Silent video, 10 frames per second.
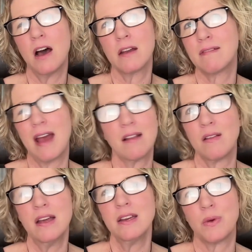not
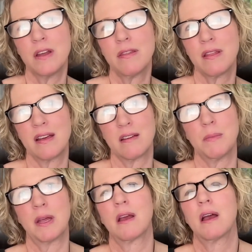aligned with, like, oh
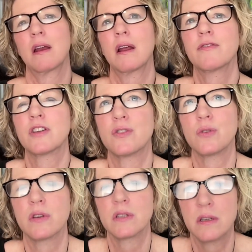my God, I have to do
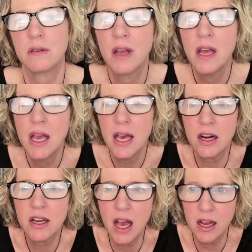this.
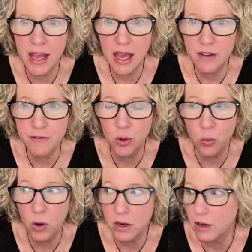Again, if you're
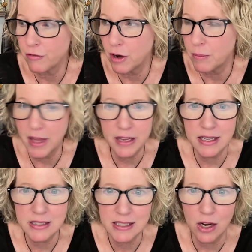working from like
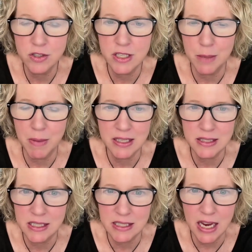that scarcity
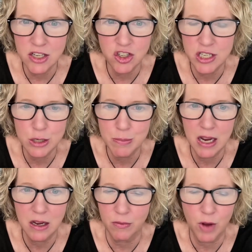mindset, is I just need to
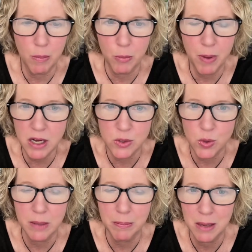make a couple bucks so I
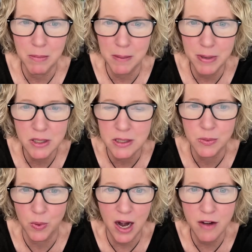can pay my bills,
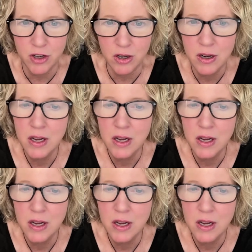whatever.